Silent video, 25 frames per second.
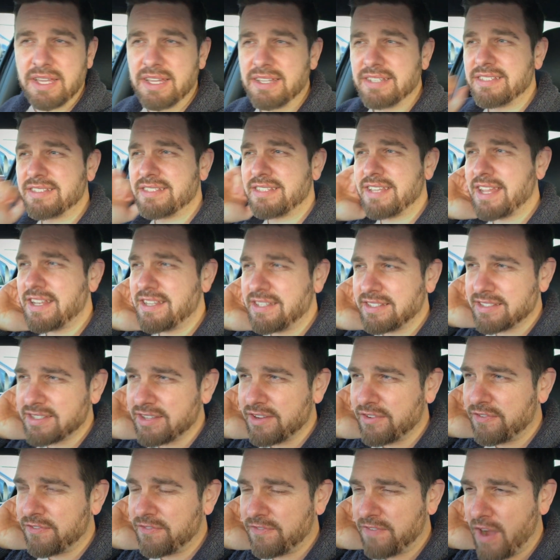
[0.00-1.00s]

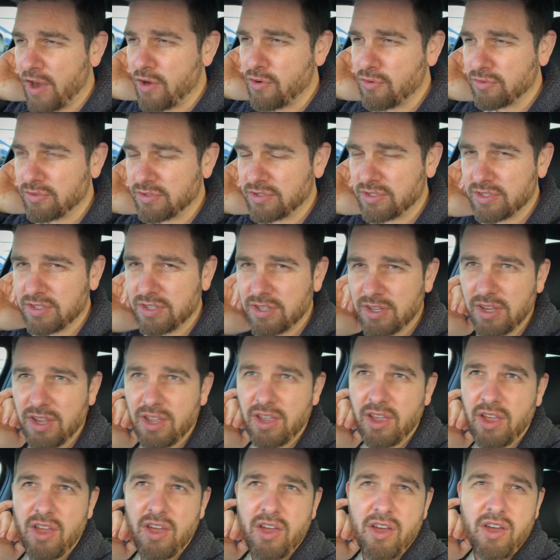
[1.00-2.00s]
sensor fault
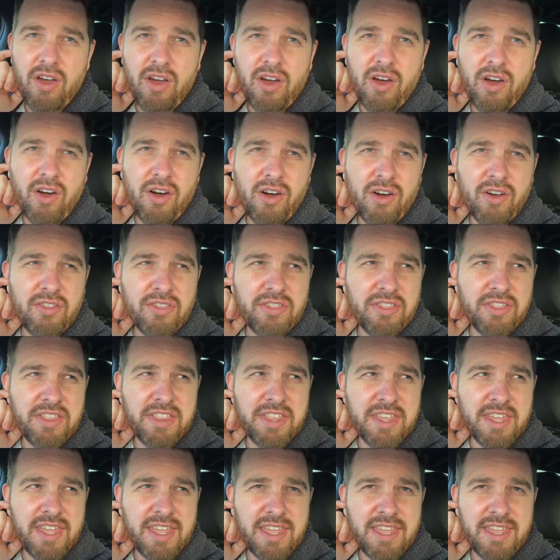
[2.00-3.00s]
on
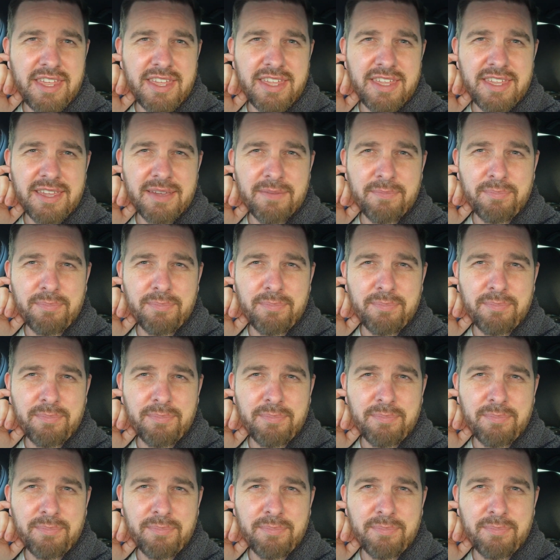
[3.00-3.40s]
the